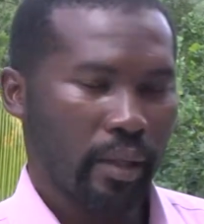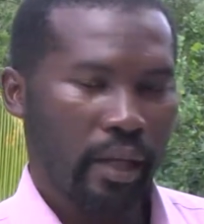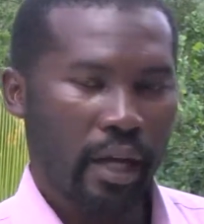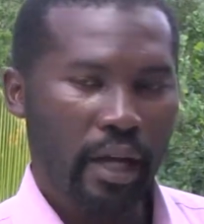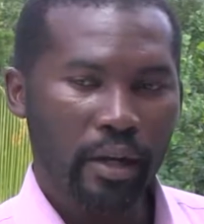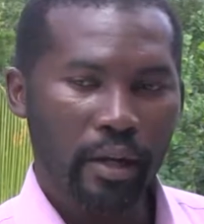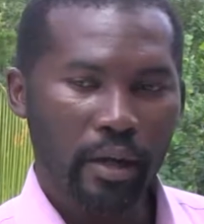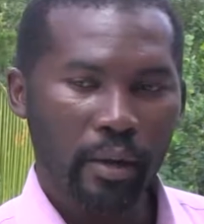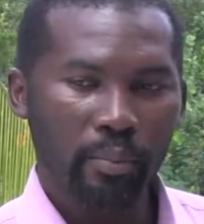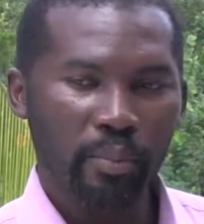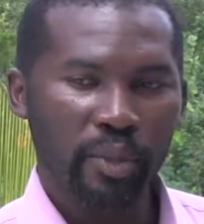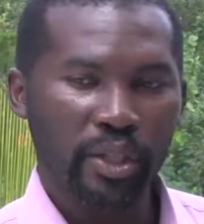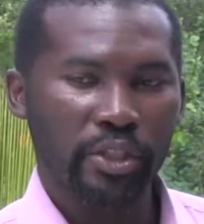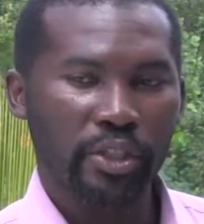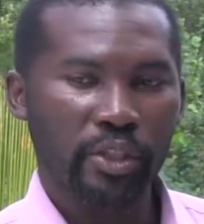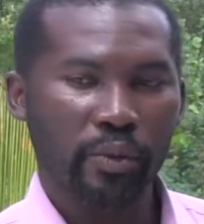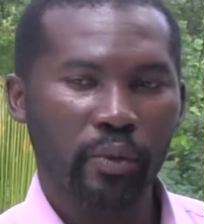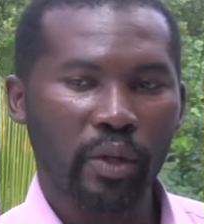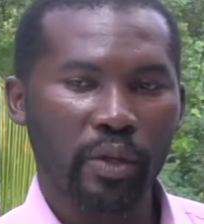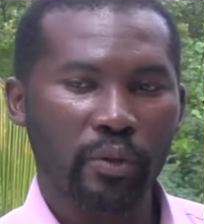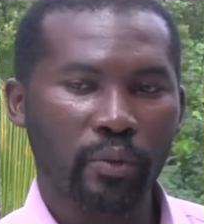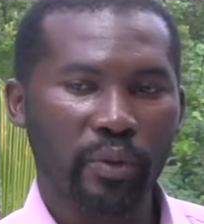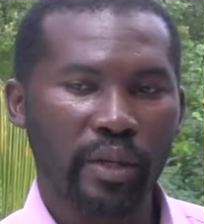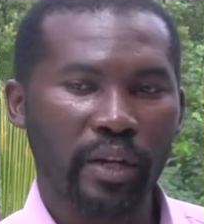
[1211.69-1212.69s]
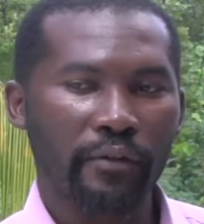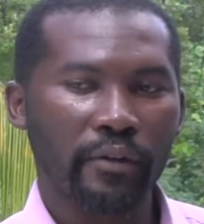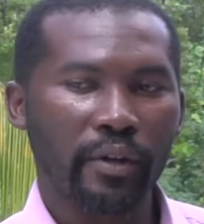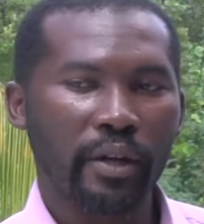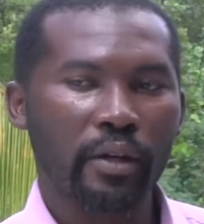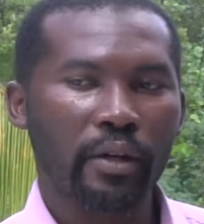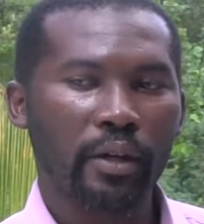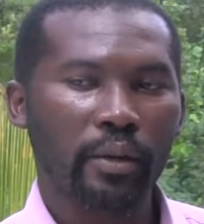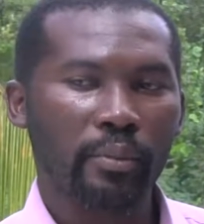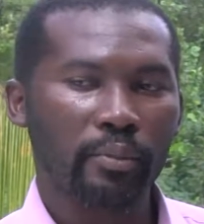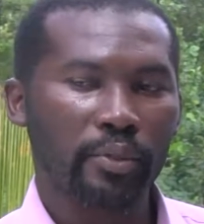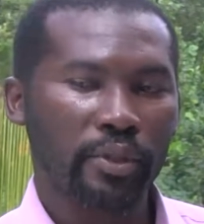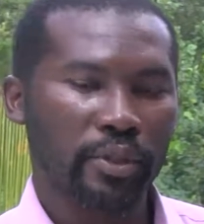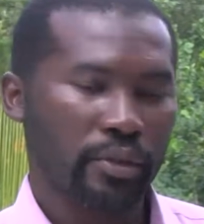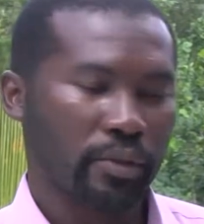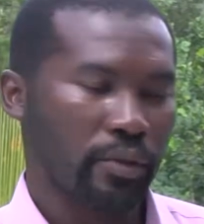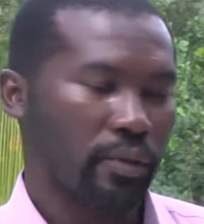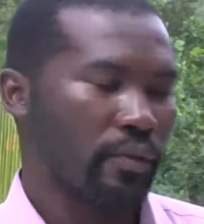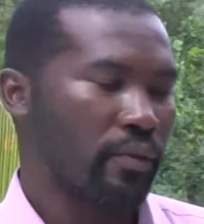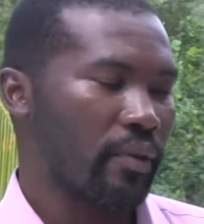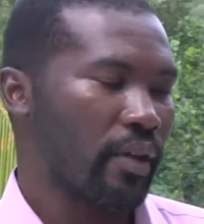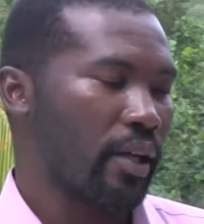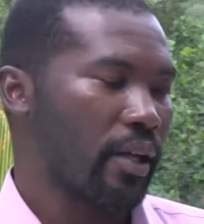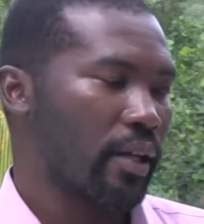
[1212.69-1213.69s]
accomplishing what we have accomplished
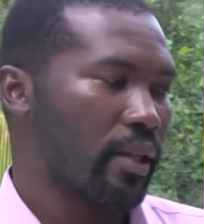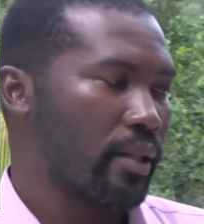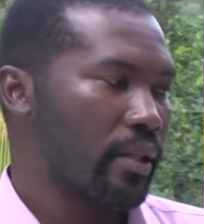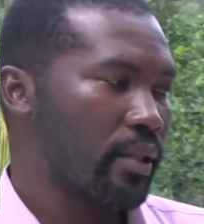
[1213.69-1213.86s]
so far.